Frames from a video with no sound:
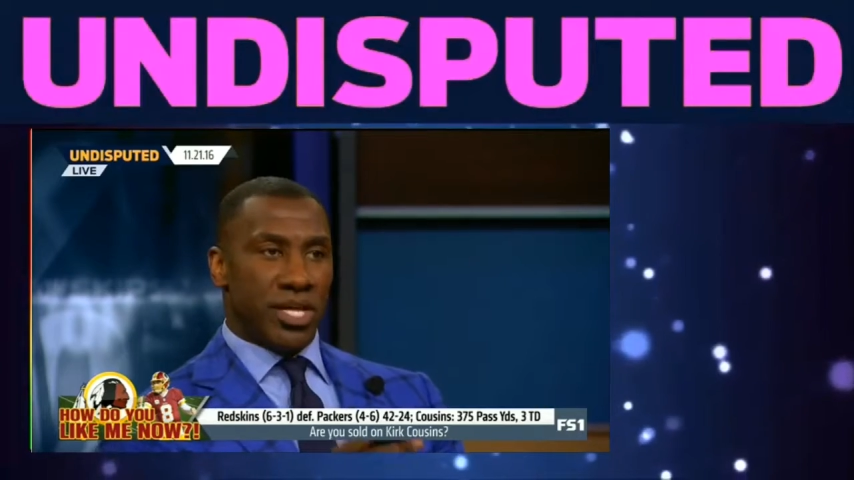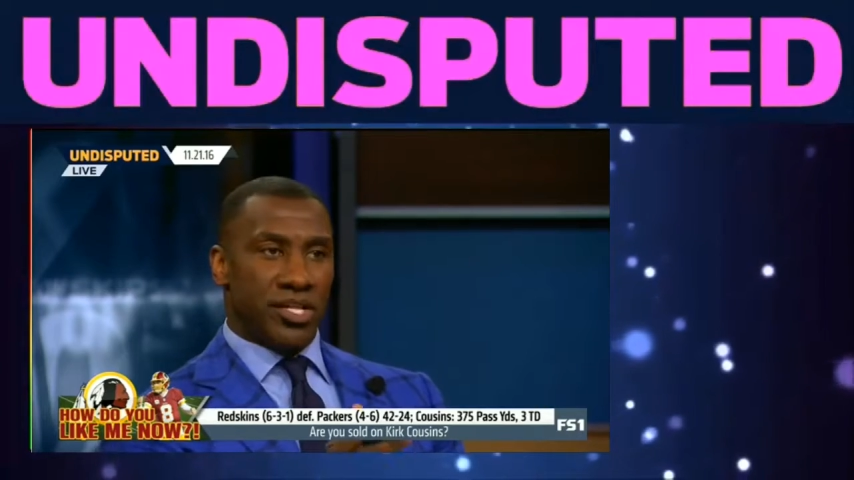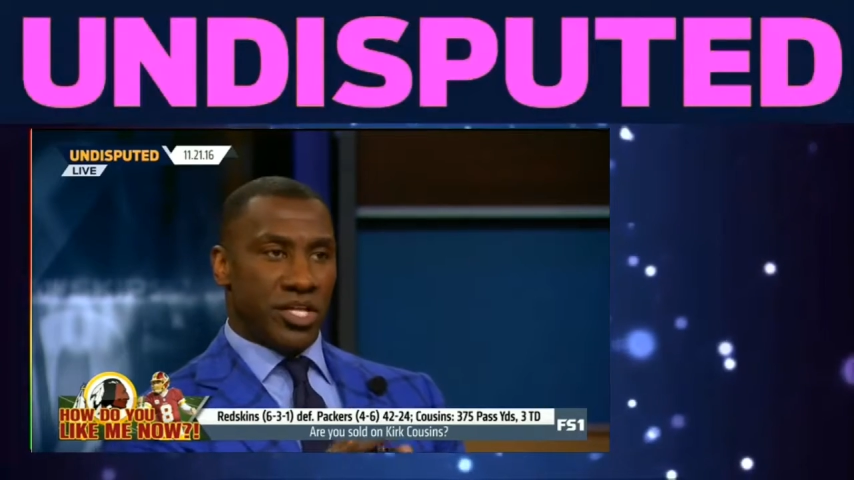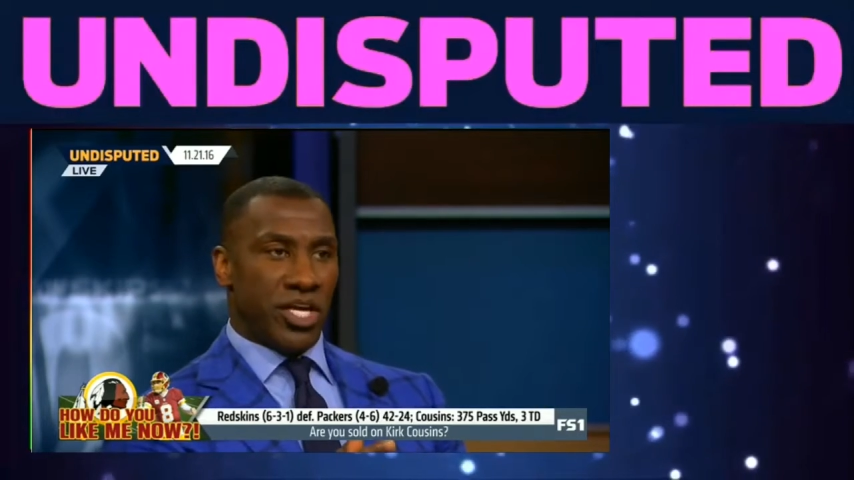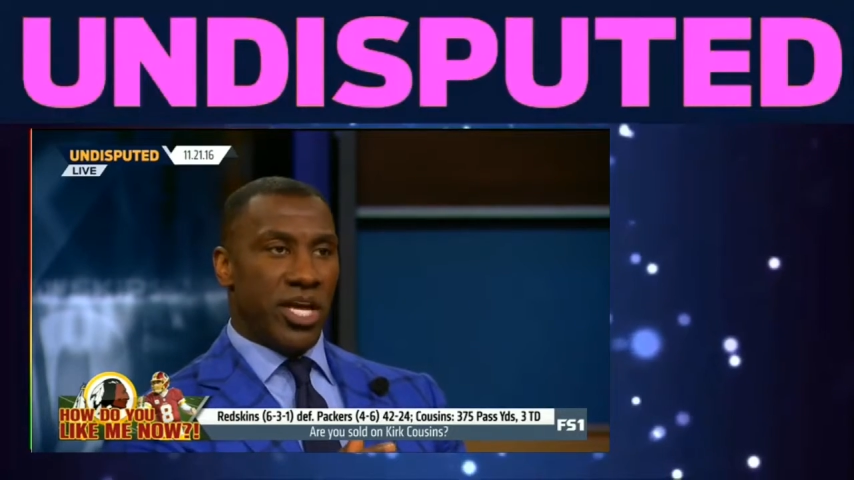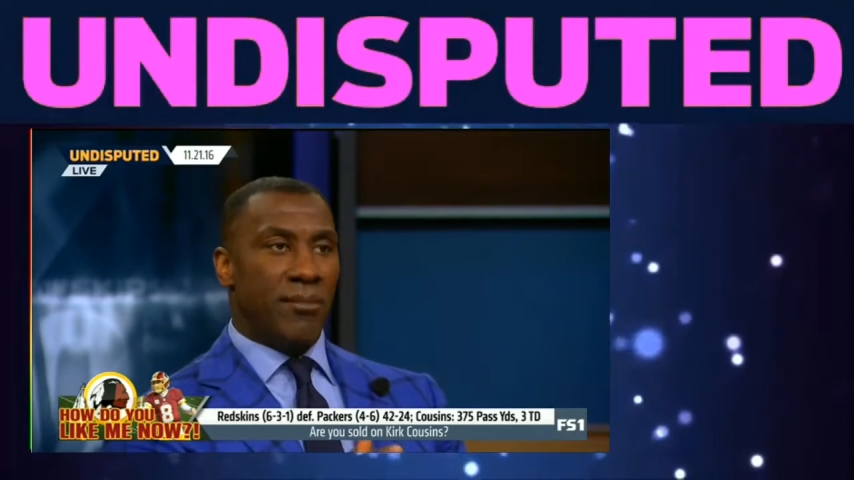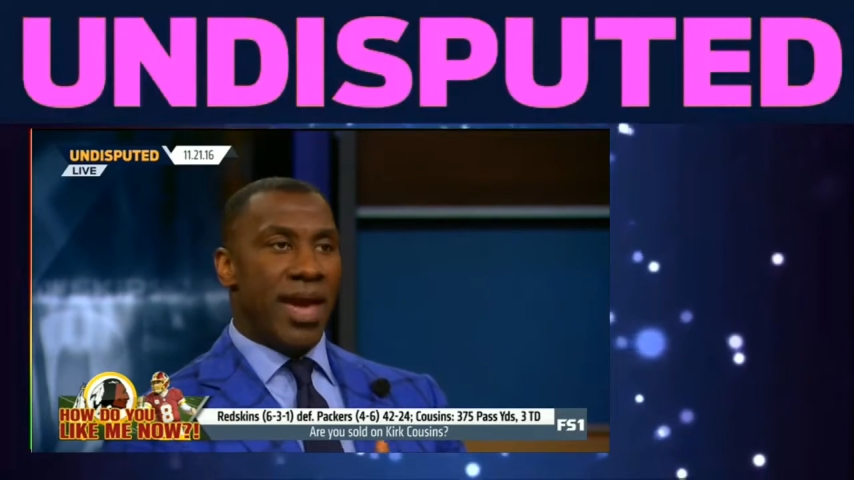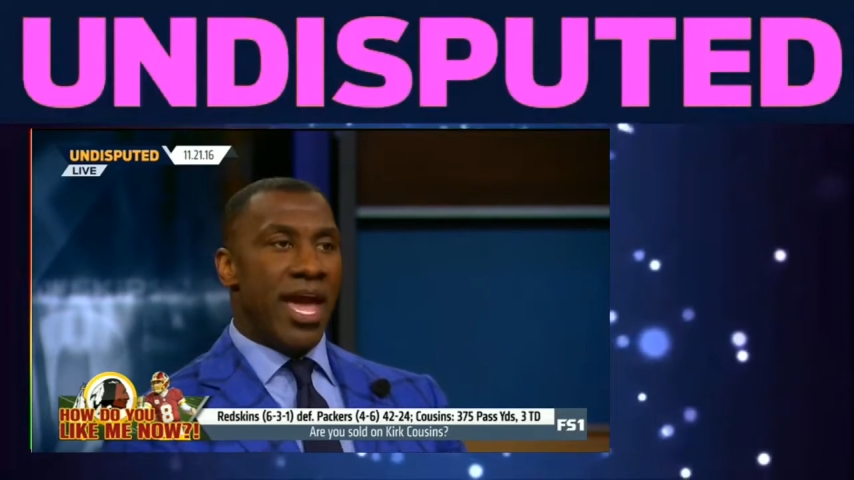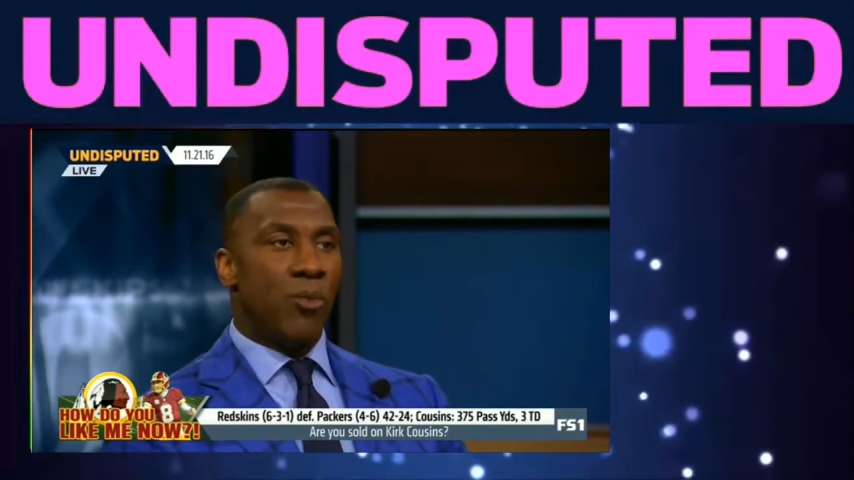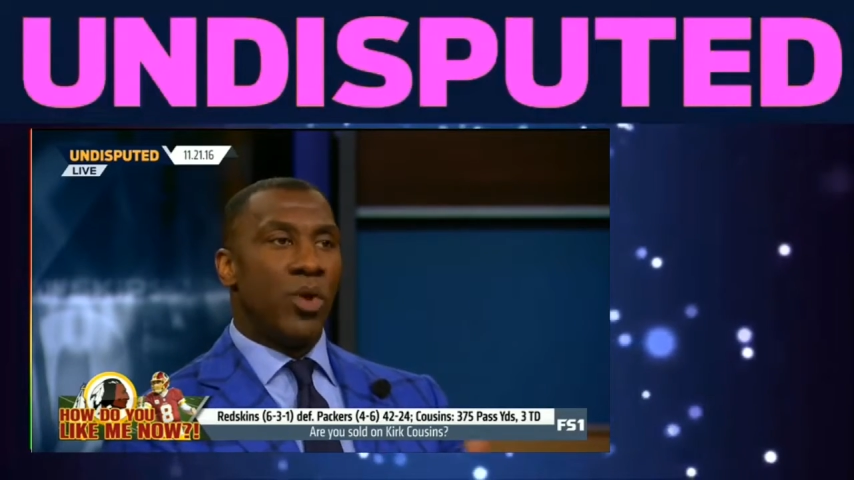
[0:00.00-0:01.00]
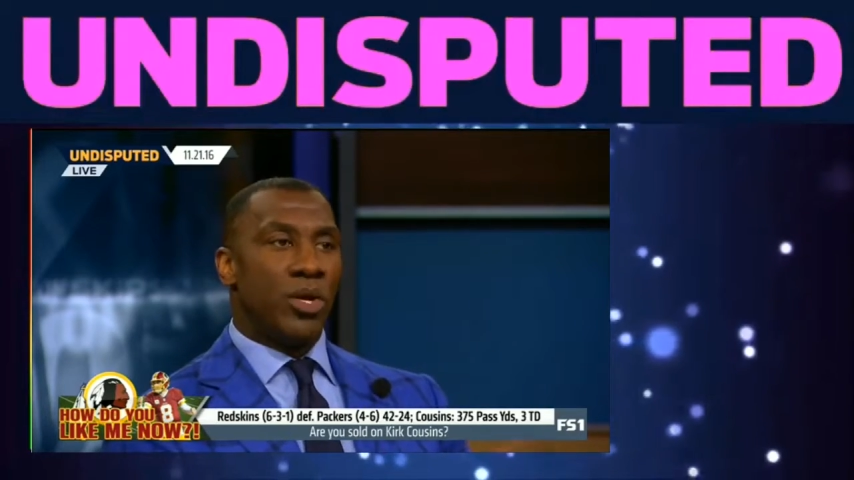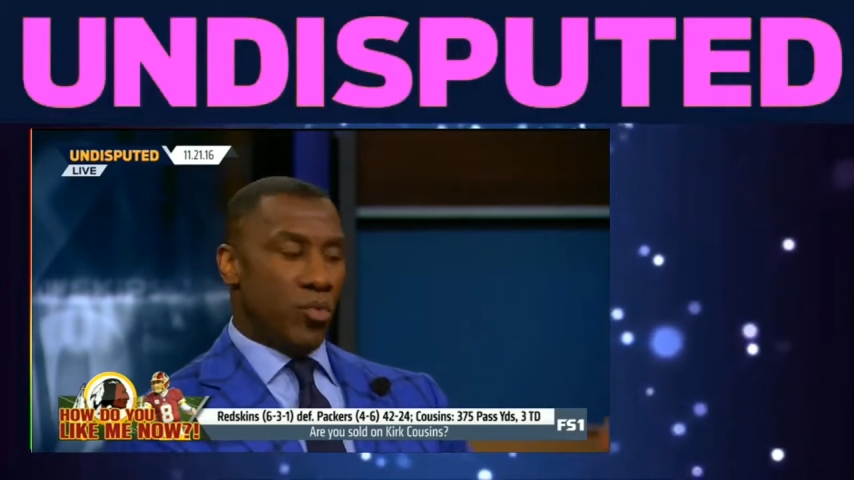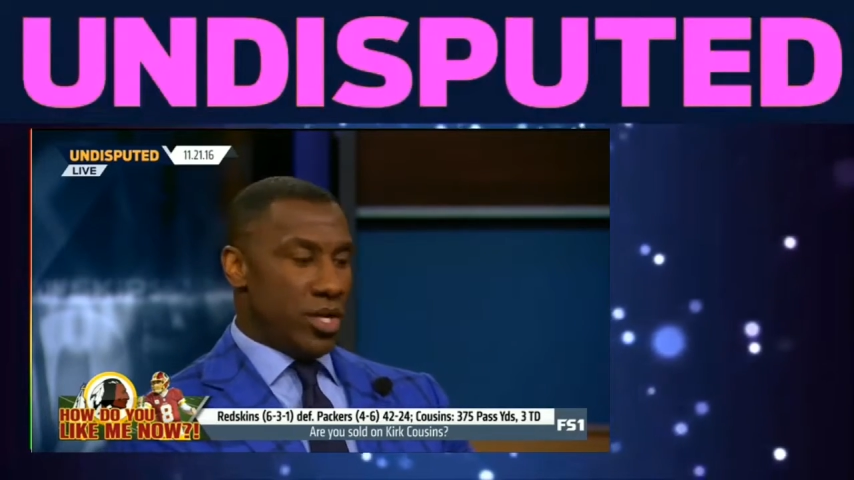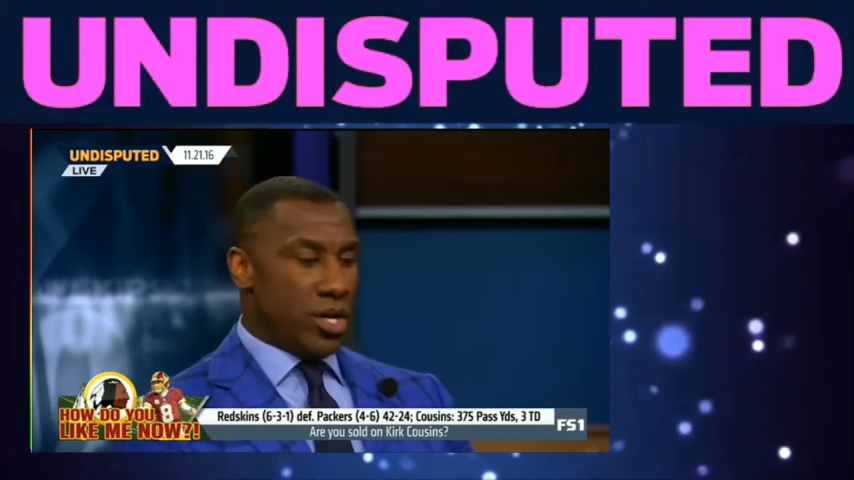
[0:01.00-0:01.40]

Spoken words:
that the GM had with